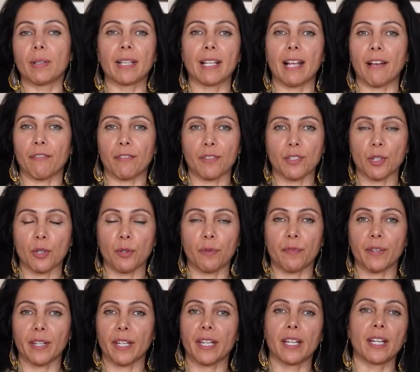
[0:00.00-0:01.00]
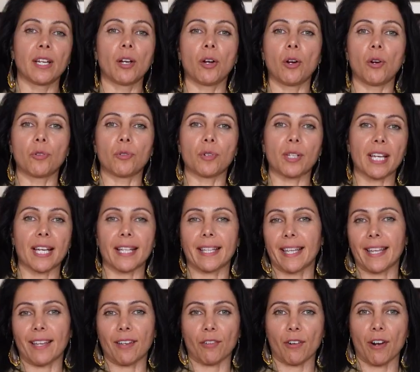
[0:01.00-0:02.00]
leftover
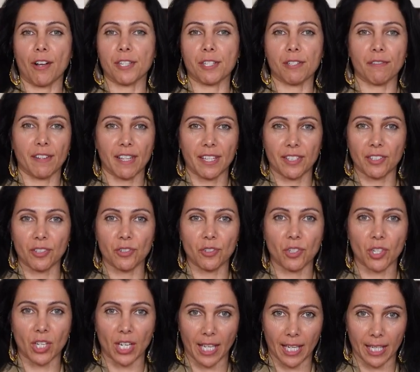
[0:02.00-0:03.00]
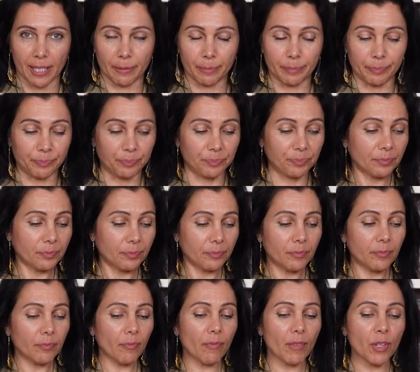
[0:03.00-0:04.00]
organic grass-fed chicken.
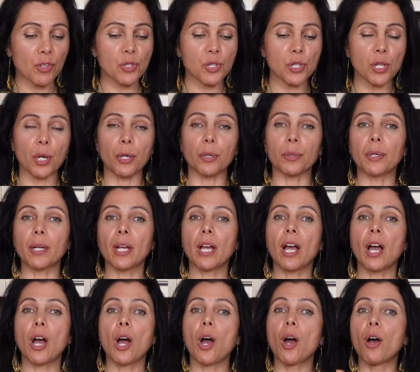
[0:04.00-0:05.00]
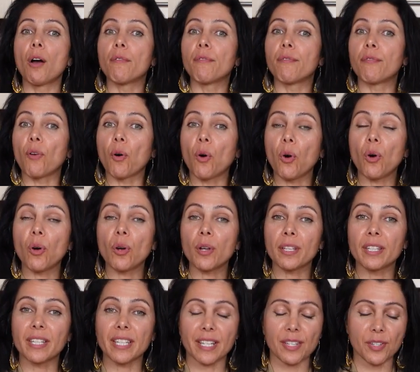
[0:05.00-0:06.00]
So for
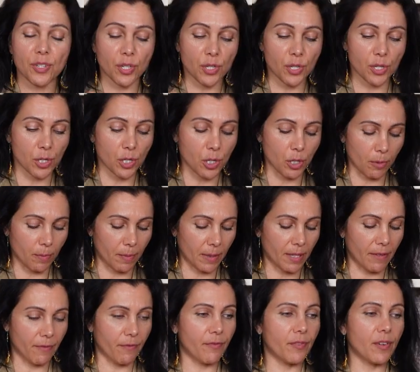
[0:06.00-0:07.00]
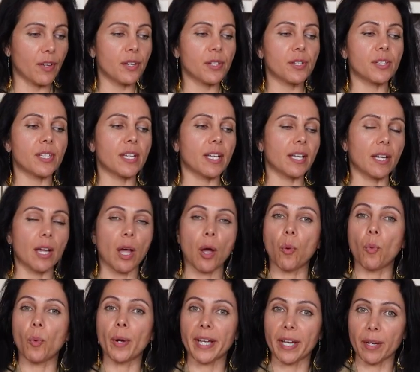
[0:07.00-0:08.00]
this soup, the first thing
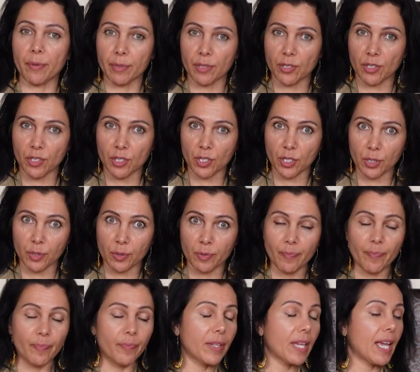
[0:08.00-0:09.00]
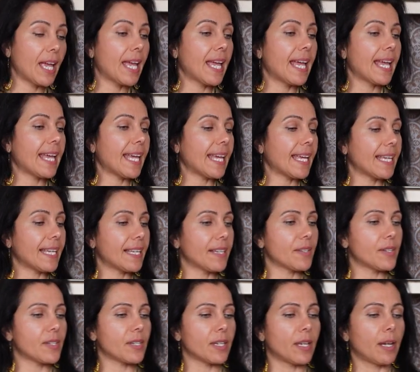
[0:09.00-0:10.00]
we're going to do
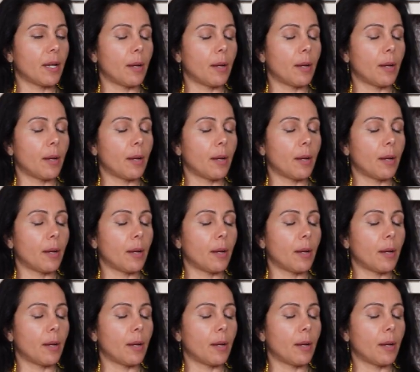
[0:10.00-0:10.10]
is